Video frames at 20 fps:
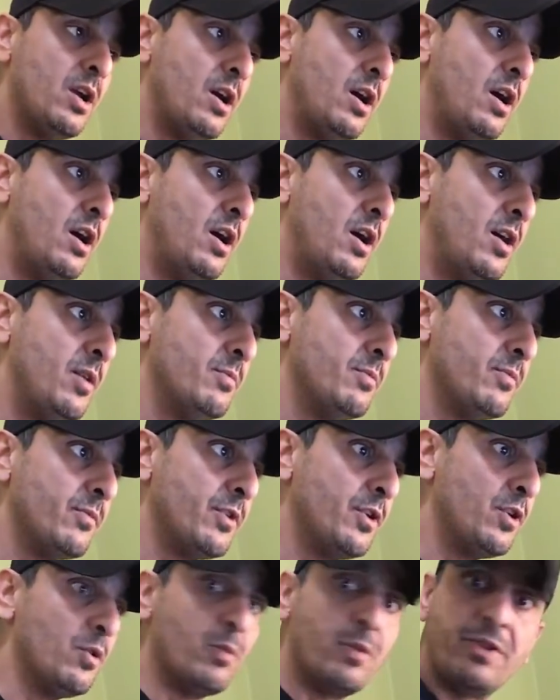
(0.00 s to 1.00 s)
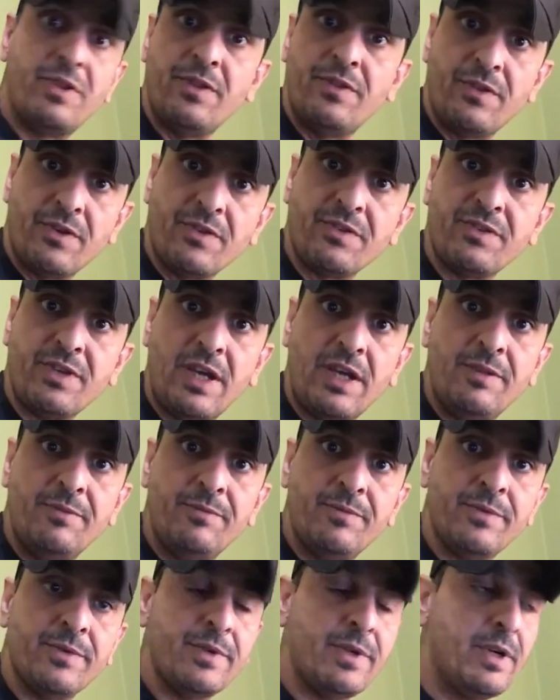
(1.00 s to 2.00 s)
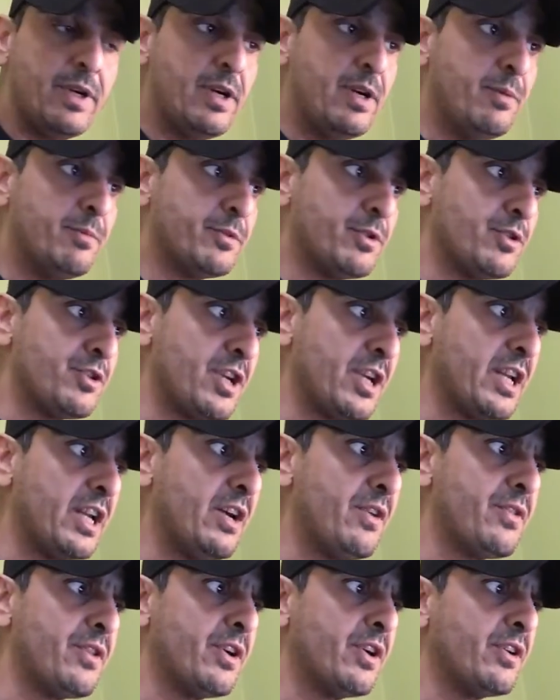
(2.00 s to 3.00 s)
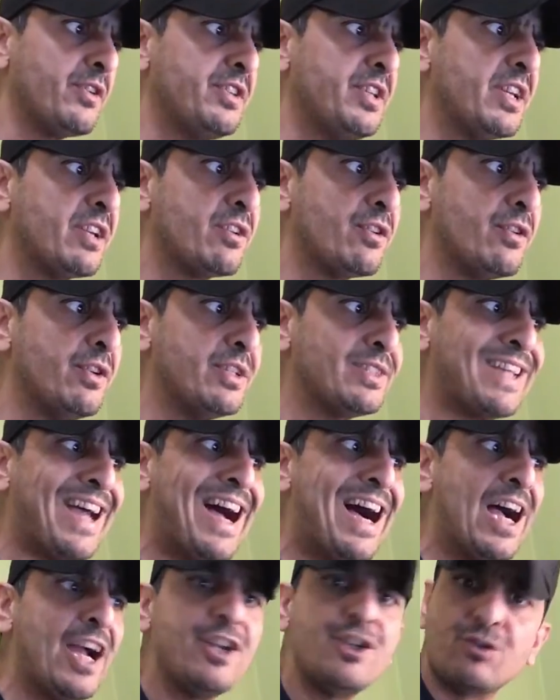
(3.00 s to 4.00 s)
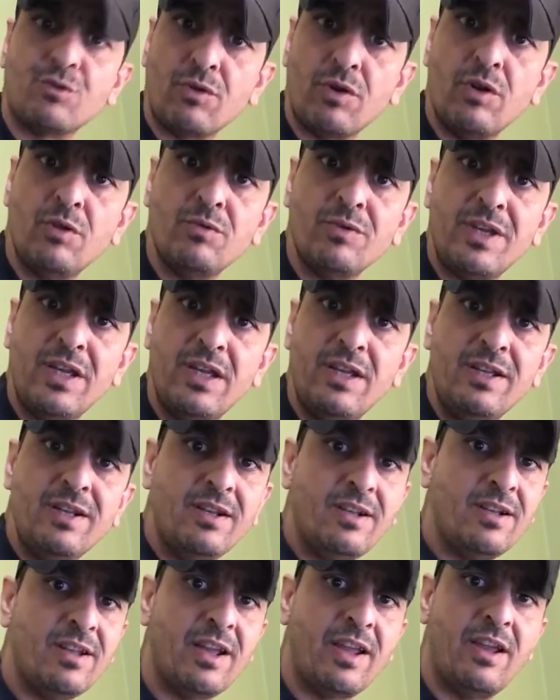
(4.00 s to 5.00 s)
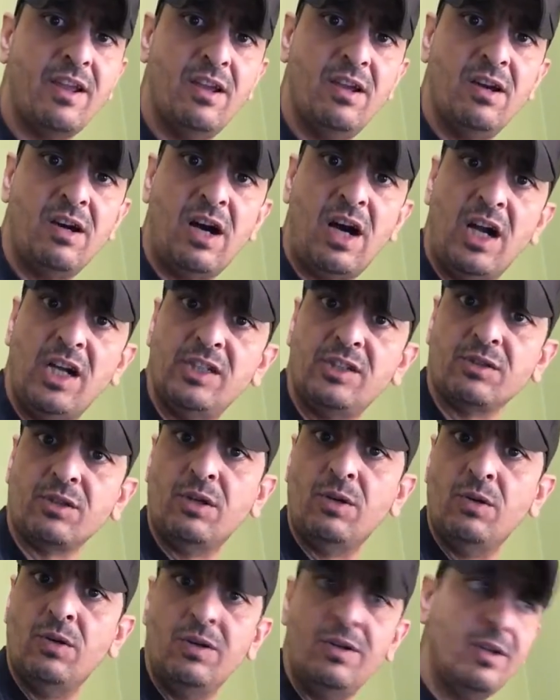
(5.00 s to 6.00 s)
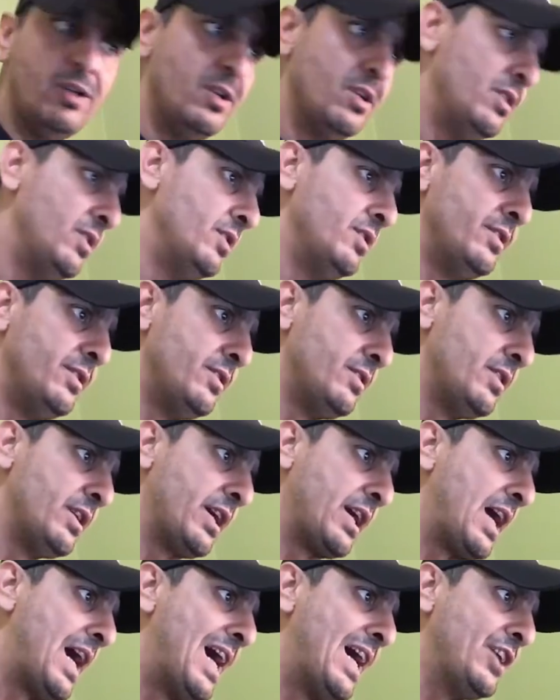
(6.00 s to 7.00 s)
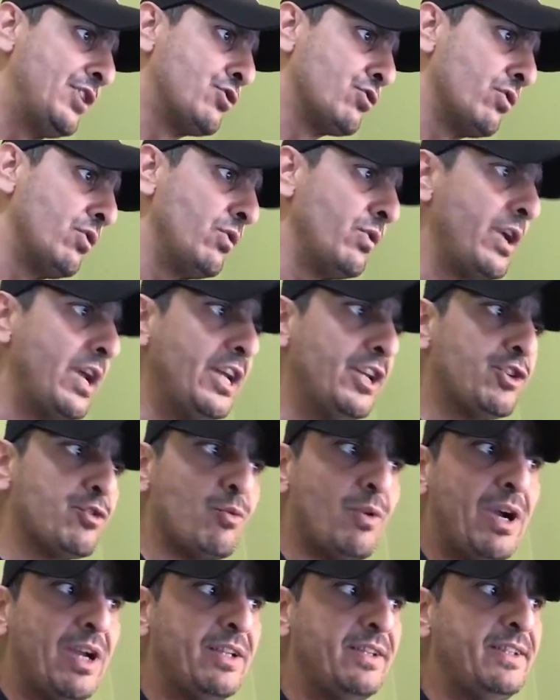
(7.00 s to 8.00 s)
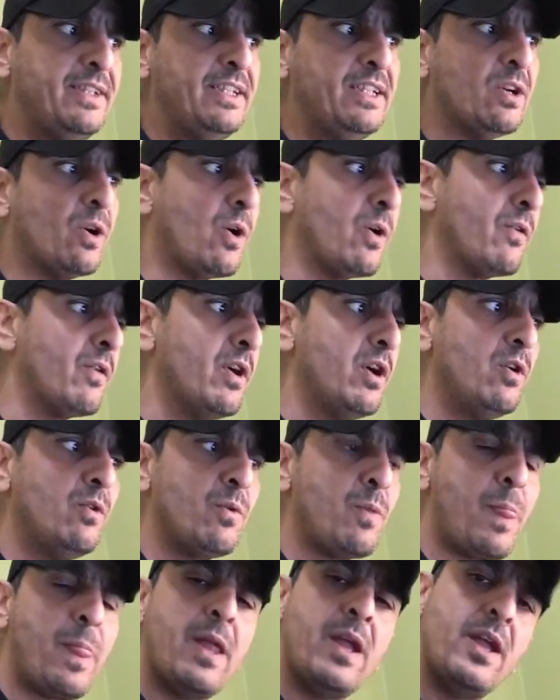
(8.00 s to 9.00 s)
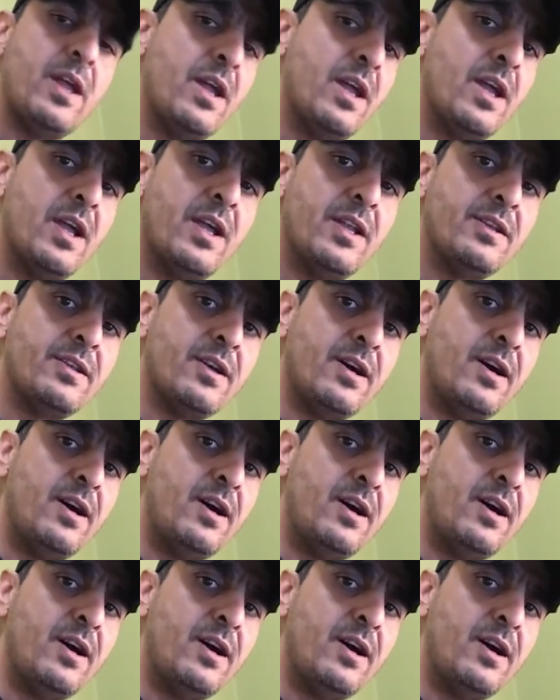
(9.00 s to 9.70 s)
within their site. So check it out. Their ticker is Hydro, like Hydro. Like Hydro, HYDRO, and